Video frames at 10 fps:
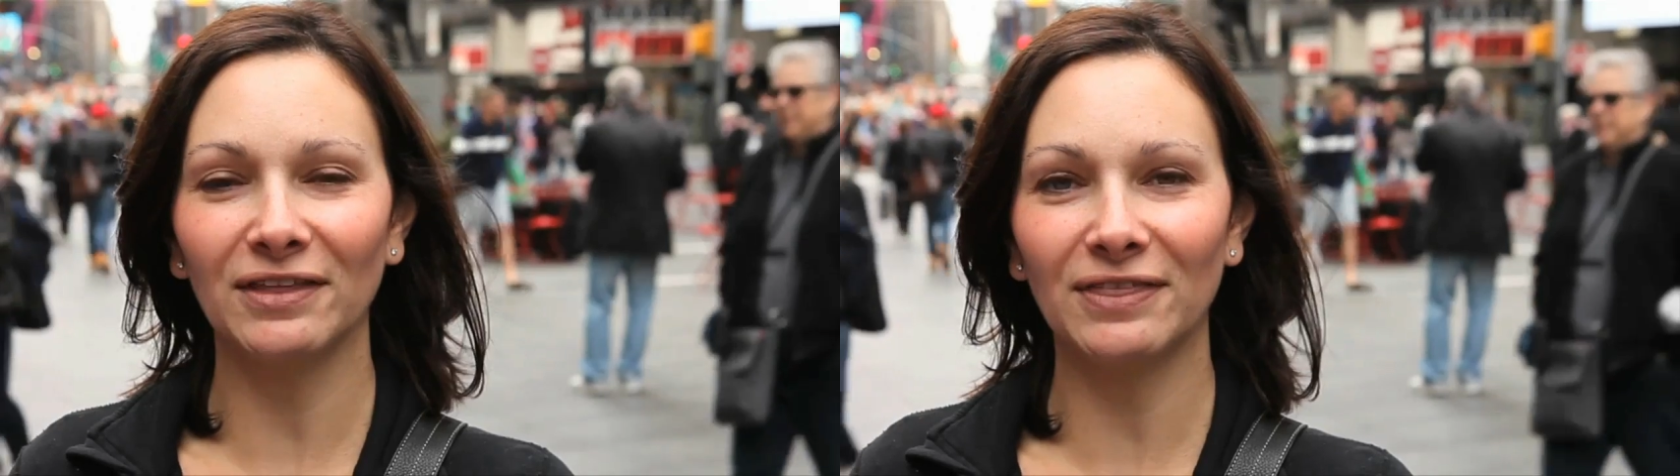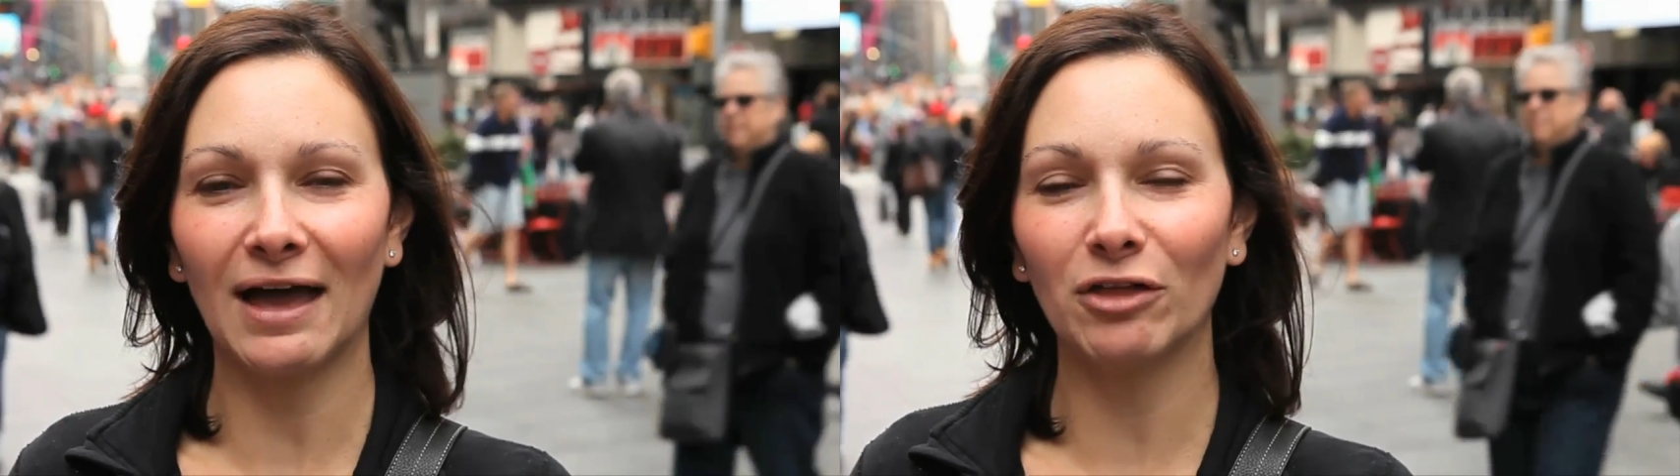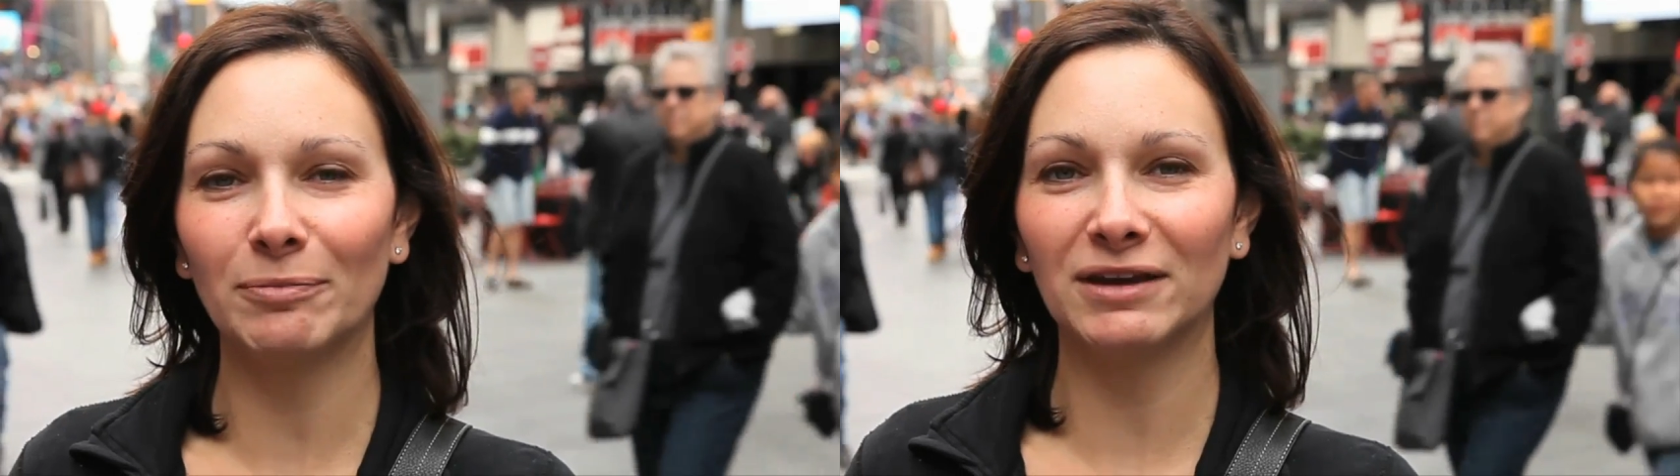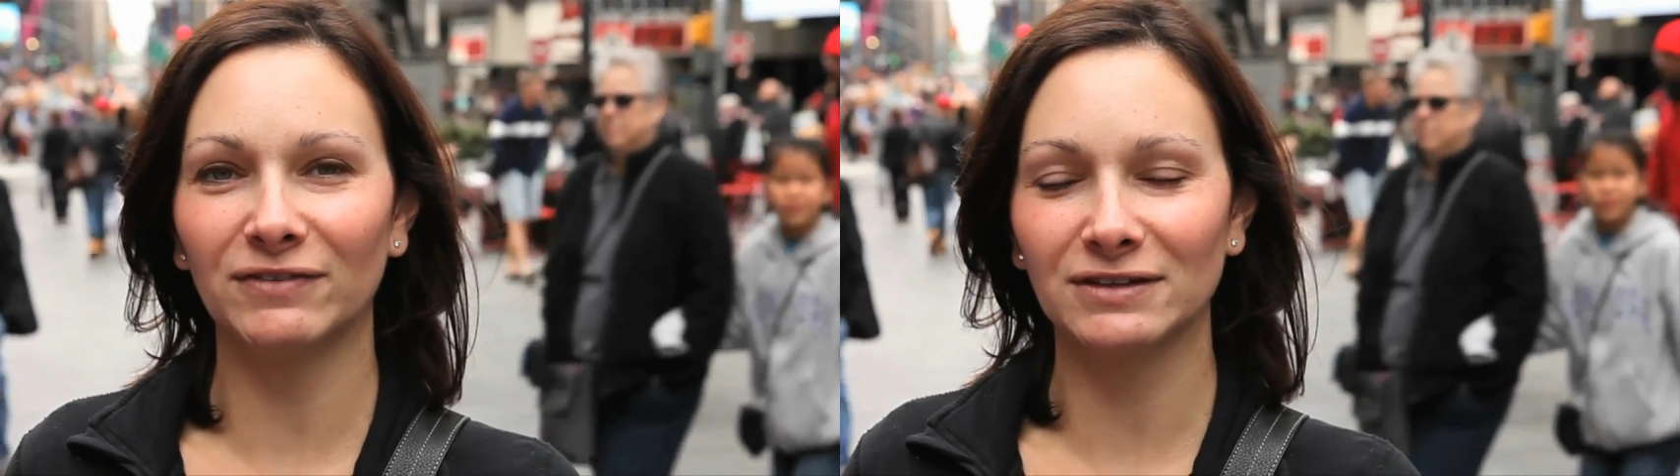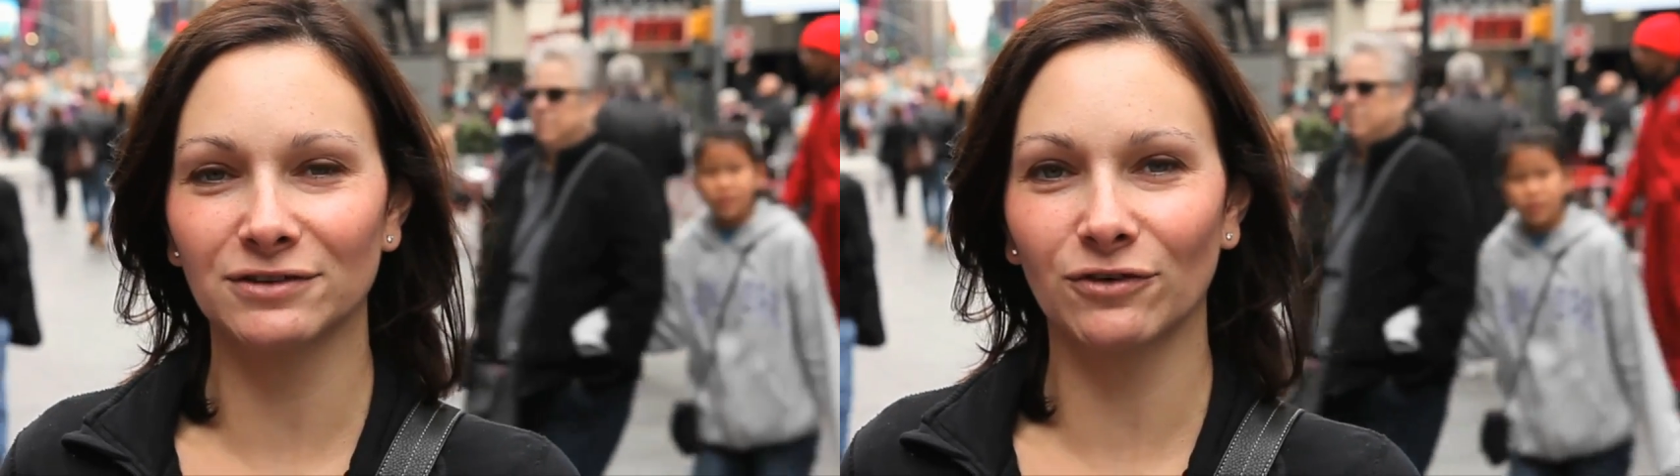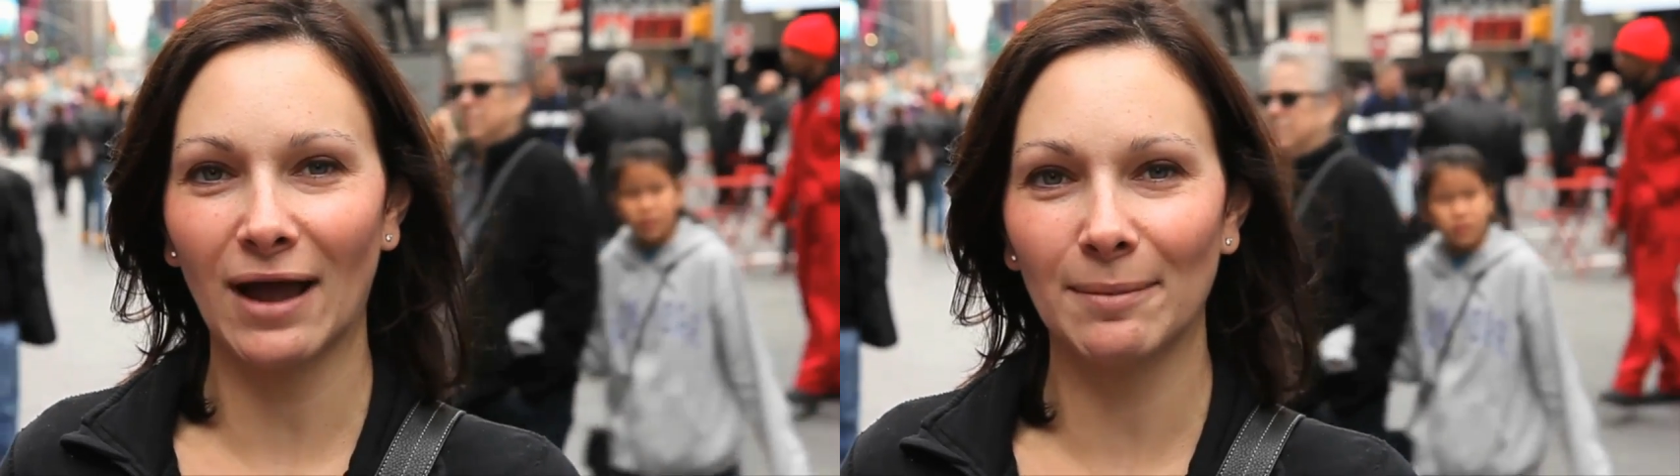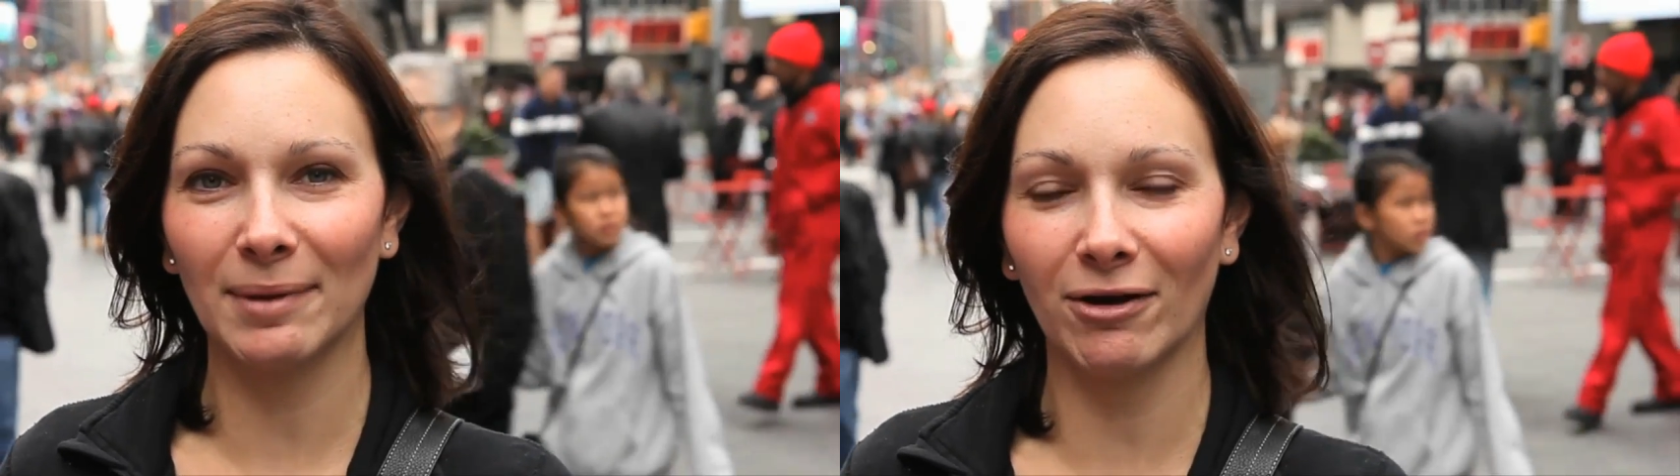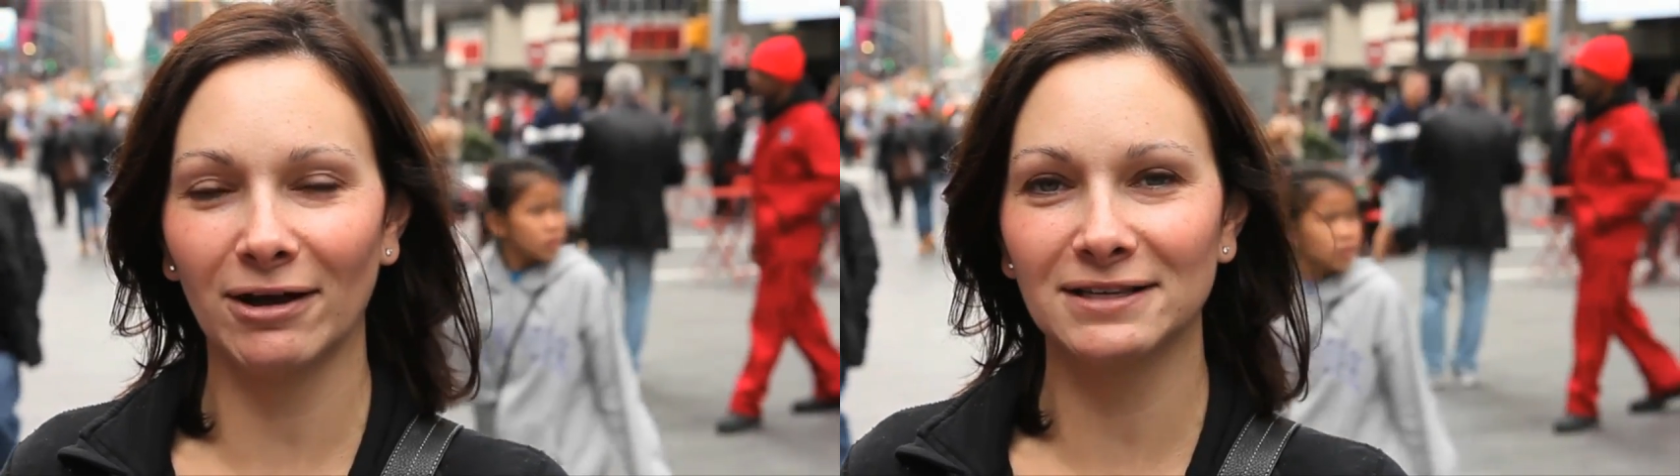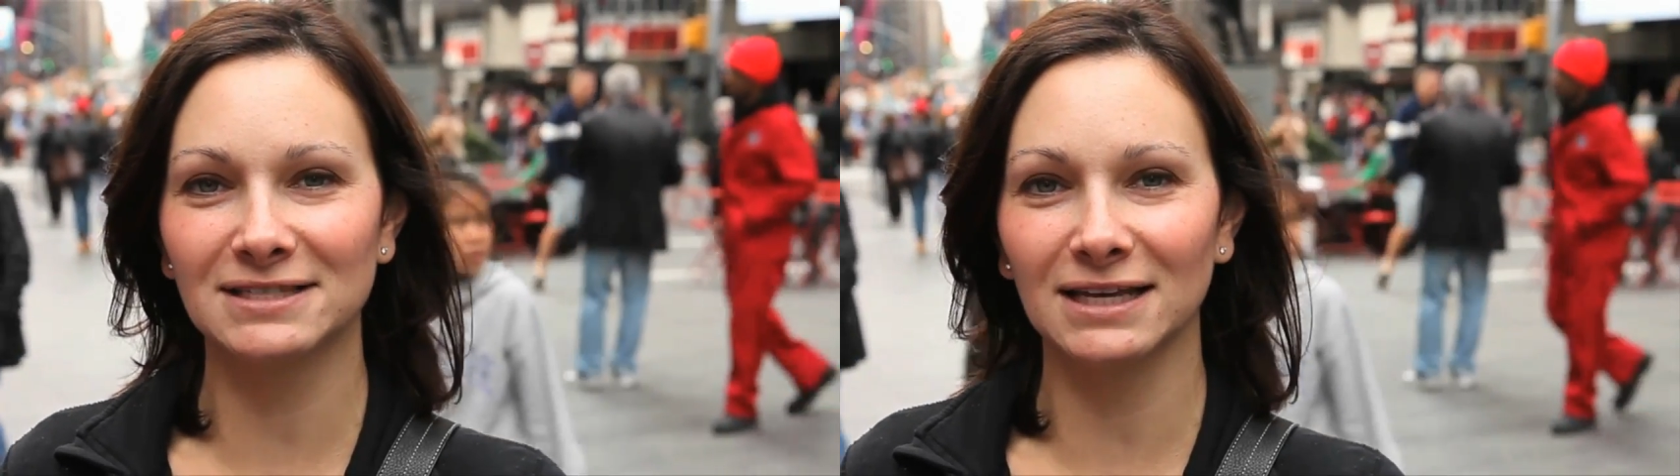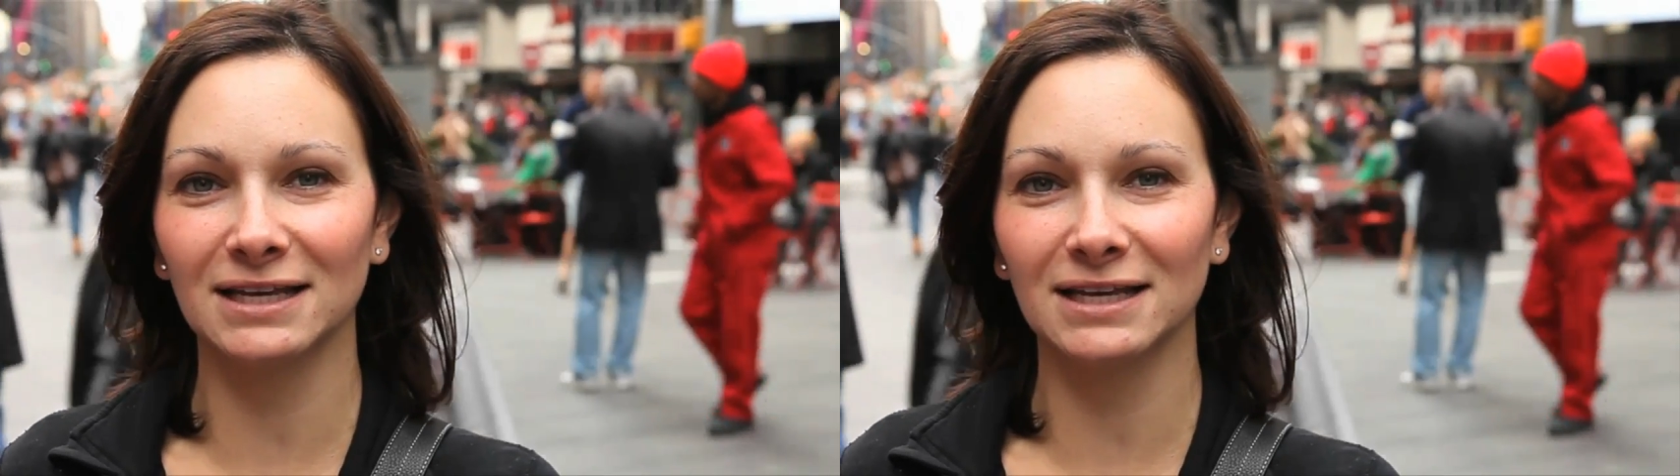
I think the health benefits of cranberries